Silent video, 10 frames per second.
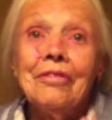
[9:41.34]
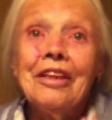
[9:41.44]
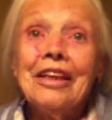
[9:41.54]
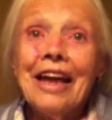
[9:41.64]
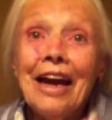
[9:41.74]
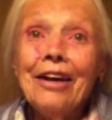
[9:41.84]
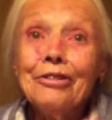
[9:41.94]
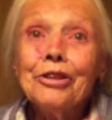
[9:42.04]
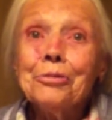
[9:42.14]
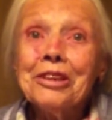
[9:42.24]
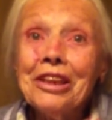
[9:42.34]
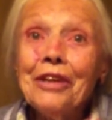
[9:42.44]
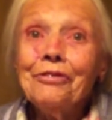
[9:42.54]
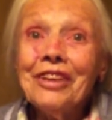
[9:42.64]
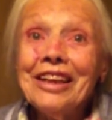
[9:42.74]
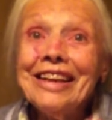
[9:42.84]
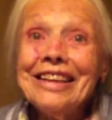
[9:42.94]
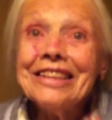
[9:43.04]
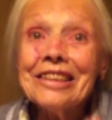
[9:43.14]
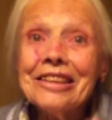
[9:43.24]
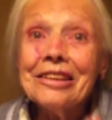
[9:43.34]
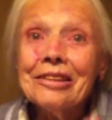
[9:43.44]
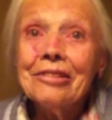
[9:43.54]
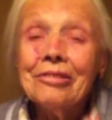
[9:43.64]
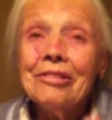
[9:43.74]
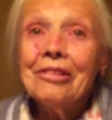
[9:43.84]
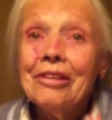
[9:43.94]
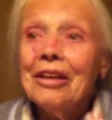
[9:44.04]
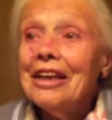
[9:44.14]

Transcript: the cows was left to us.